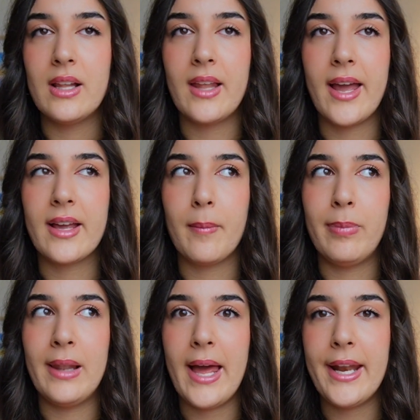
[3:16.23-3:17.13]
like
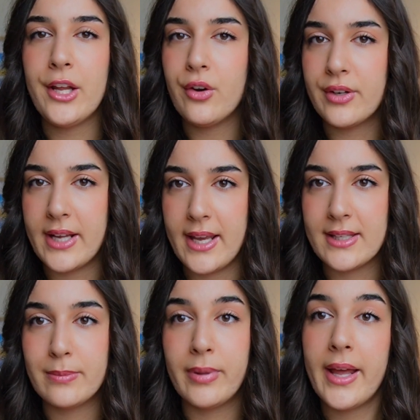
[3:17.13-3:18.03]
planning your
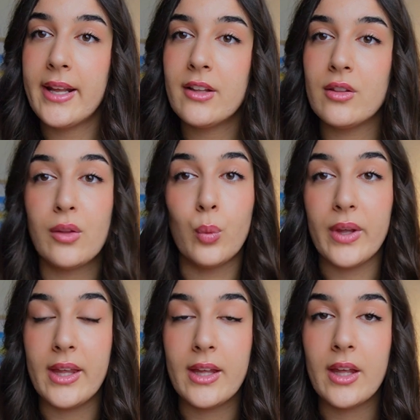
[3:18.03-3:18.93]
days, planning the
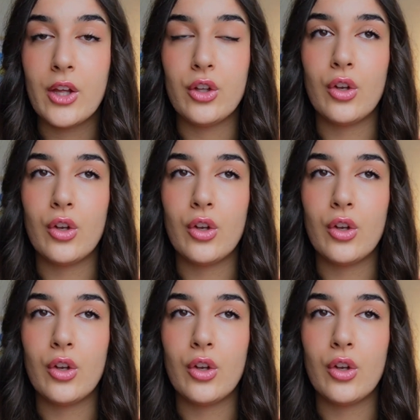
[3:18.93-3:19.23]
week,